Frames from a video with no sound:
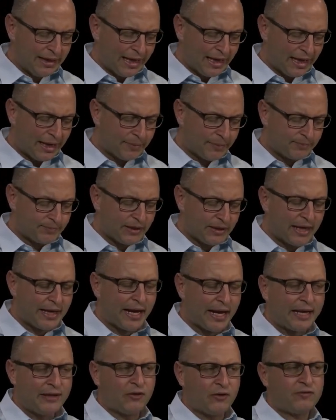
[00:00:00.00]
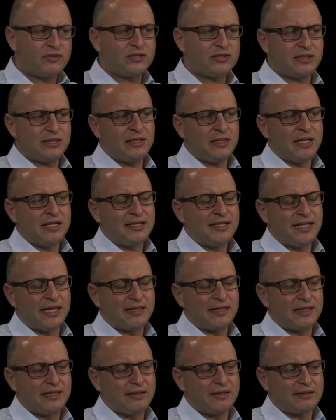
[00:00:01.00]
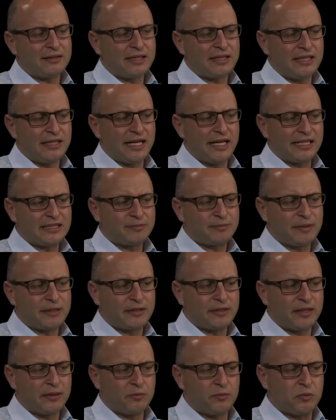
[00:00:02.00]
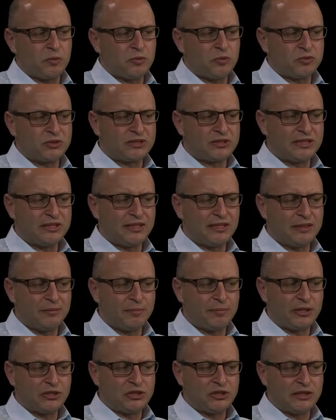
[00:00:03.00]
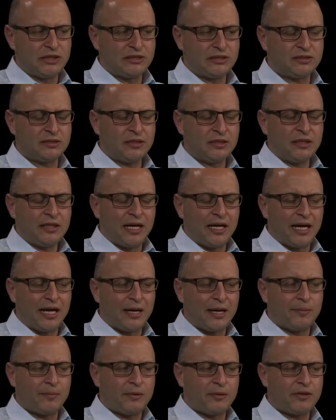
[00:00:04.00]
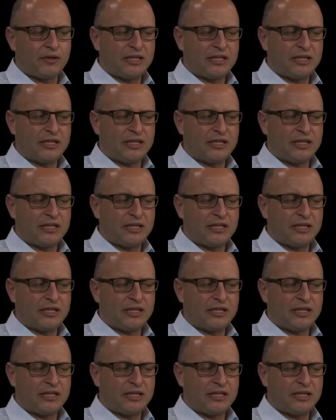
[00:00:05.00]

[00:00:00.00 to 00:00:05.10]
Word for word: um, and obviously, the other key aspect that we'll see in the budget is um,